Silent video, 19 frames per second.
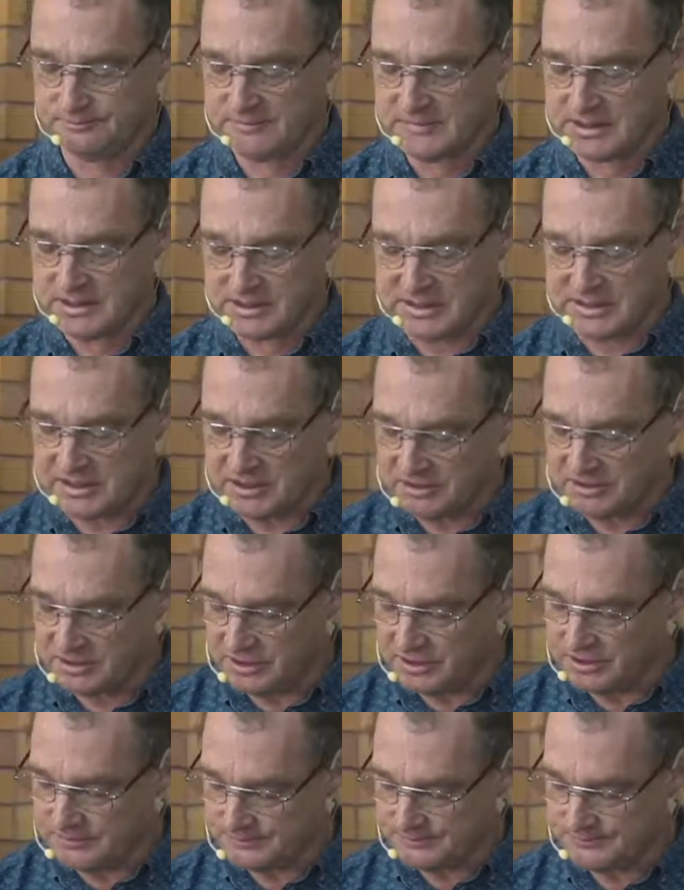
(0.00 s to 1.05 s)
Second
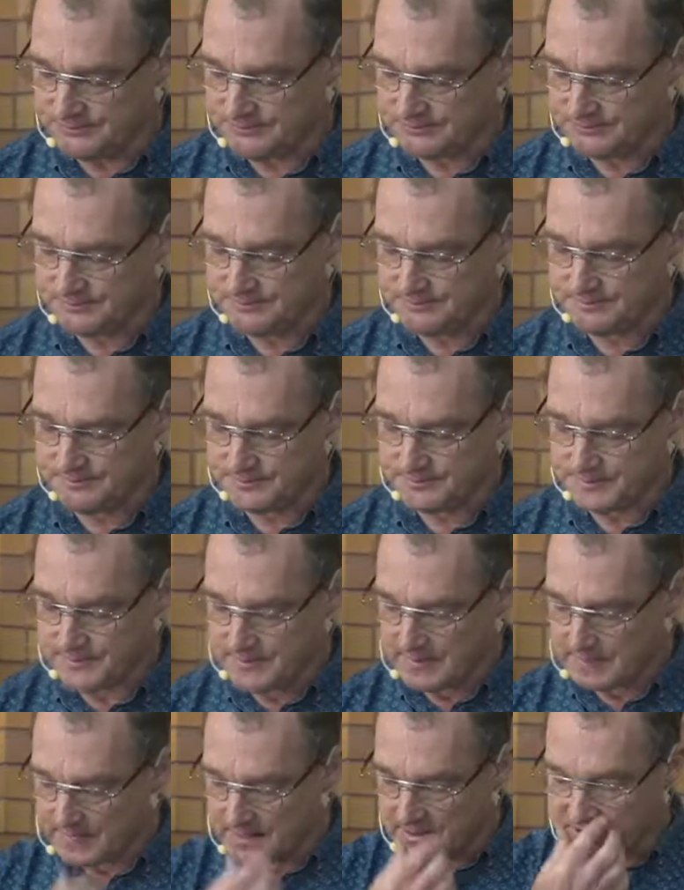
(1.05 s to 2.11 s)
thing,
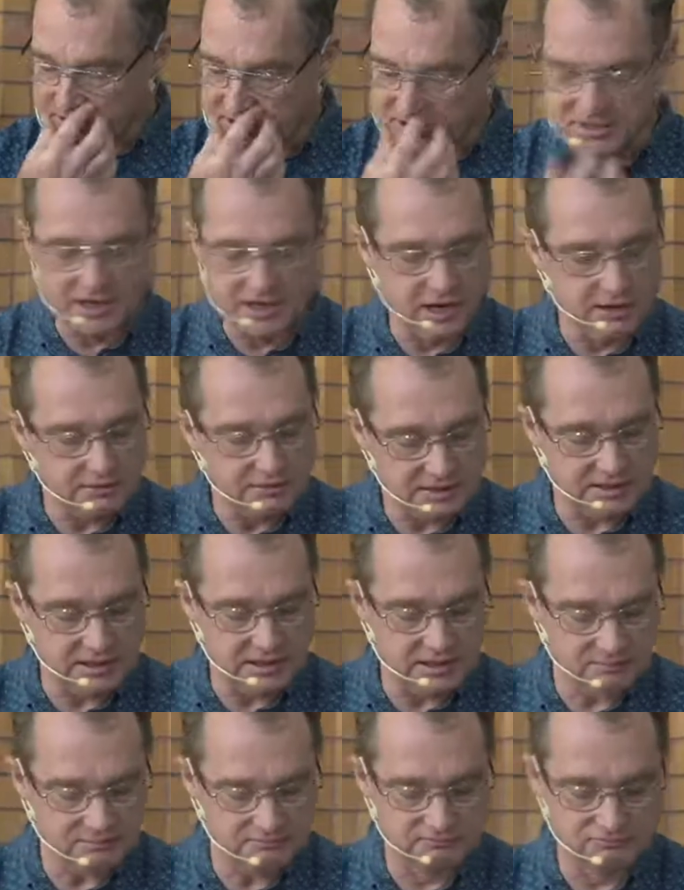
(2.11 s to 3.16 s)
just note
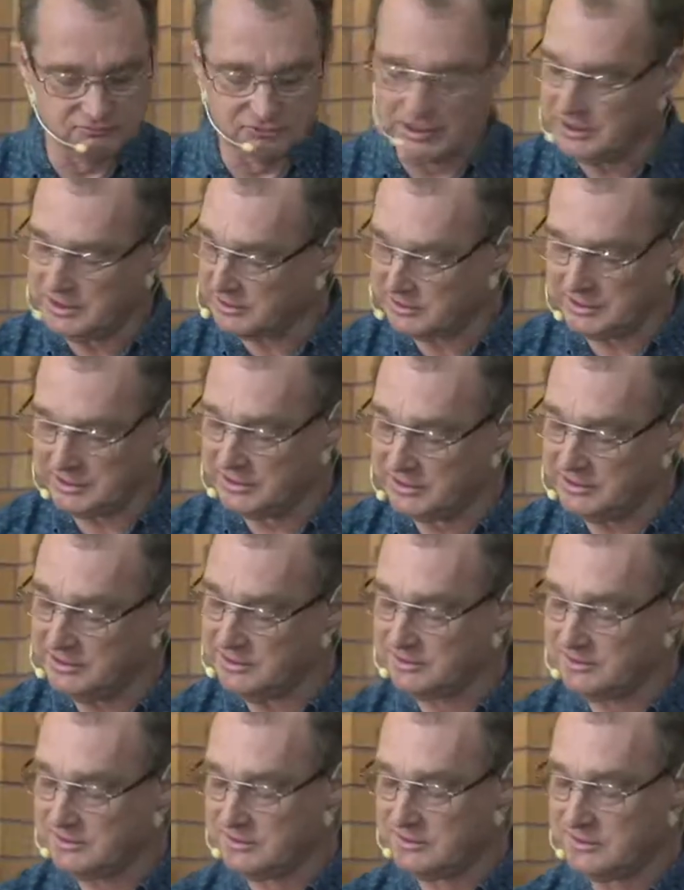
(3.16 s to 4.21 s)
here really
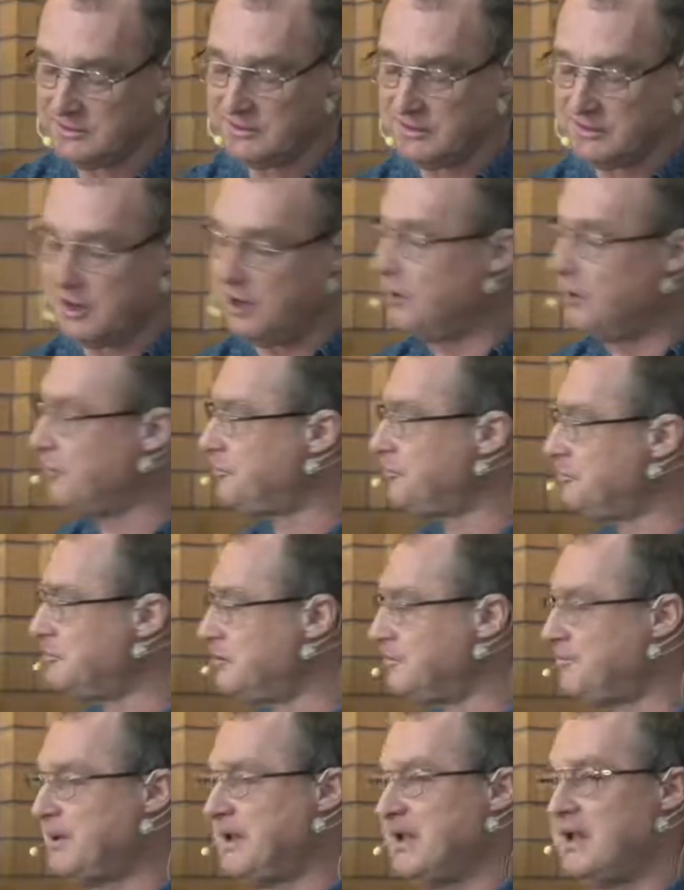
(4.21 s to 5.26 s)
clearly,
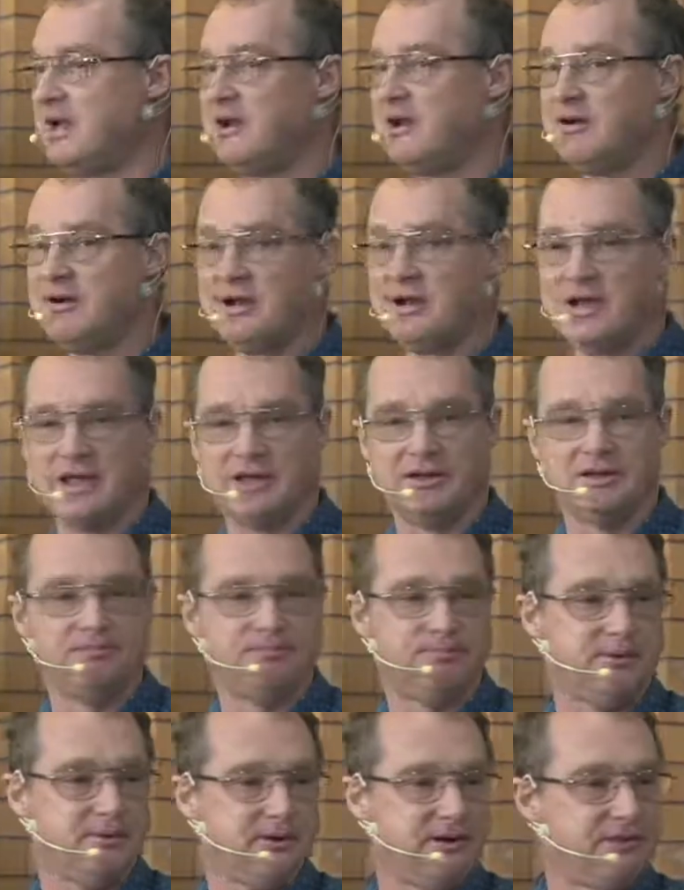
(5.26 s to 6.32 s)
ultimate power and
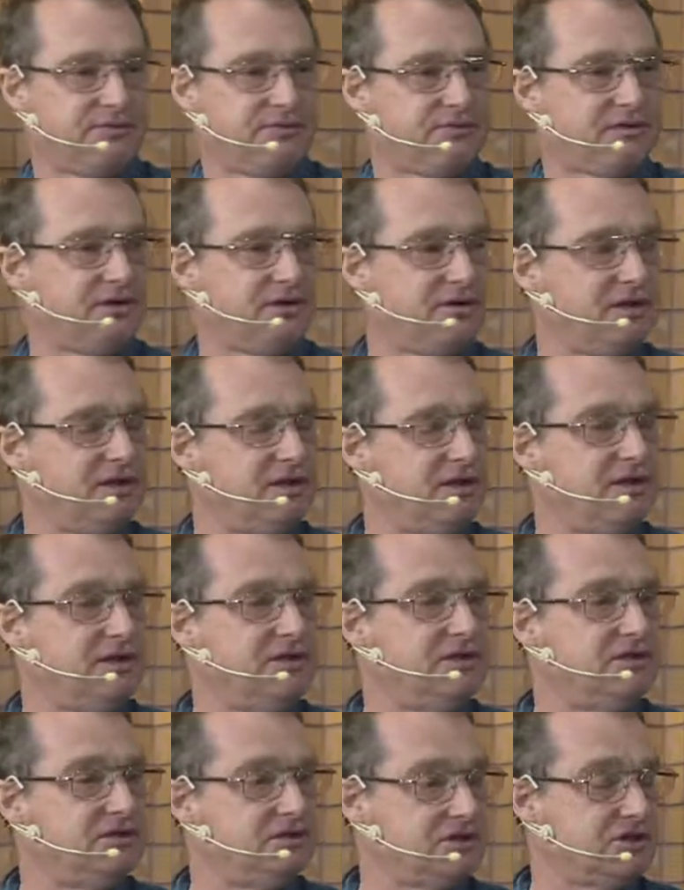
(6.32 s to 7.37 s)
authority
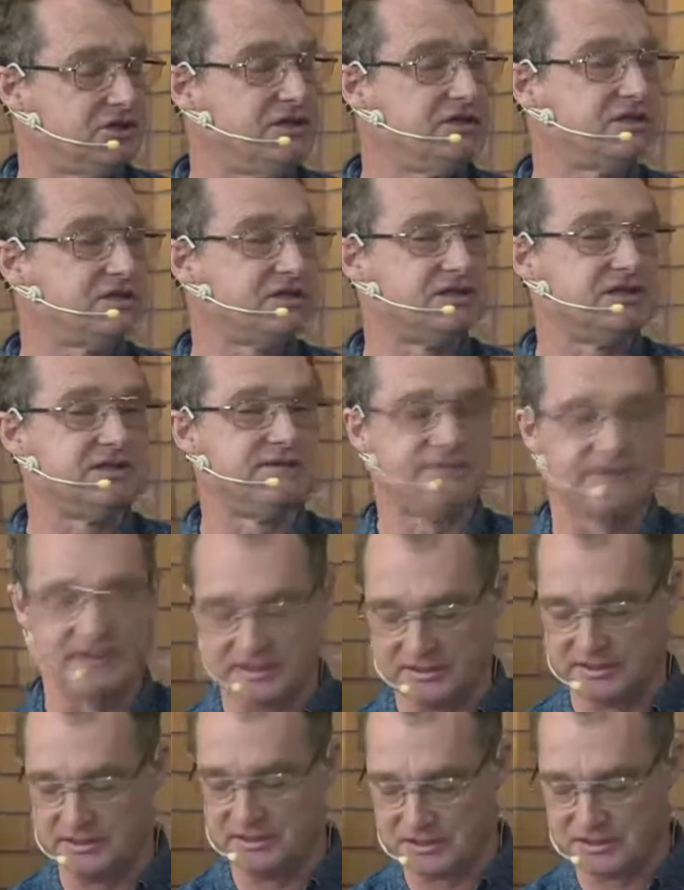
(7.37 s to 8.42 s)
in Jesus is
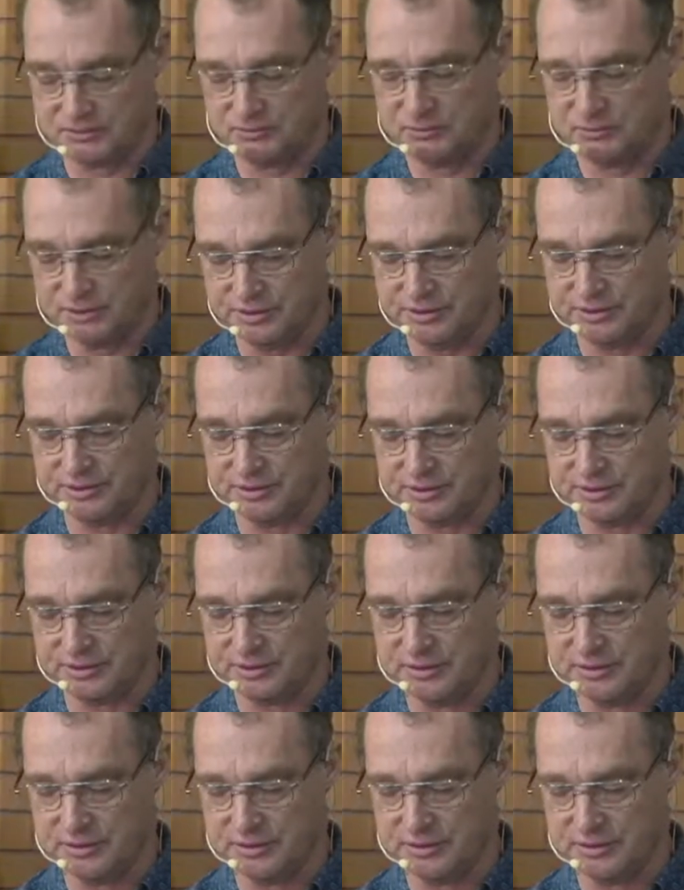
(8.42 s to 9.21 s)
found in his word.